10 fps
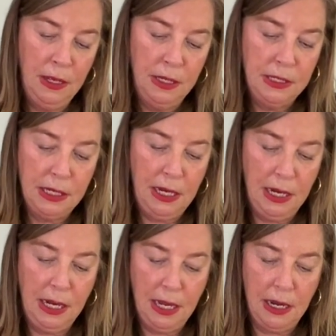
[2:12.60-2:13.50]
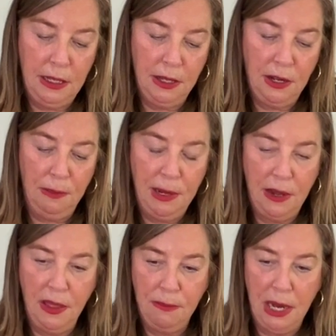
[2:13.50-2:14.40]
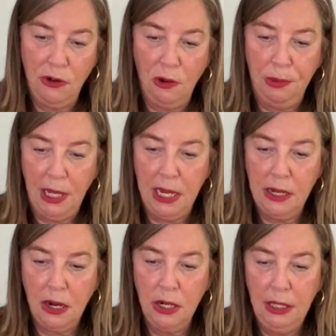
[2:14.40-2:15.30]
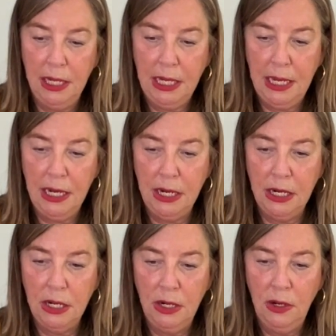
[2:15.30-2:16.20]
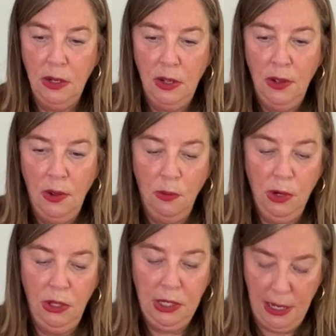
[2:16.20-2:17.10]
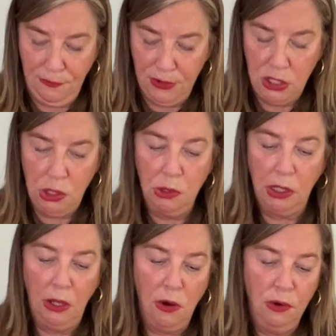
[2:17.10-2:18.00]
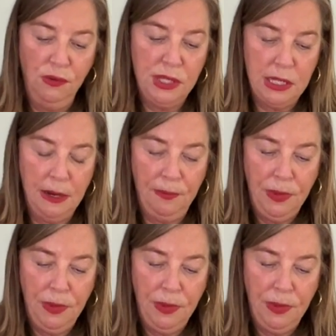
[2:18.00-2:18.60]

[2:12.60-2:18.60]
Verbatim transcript: Just gonna get a little bit of the microplane garlic here. We're looking for two cloves.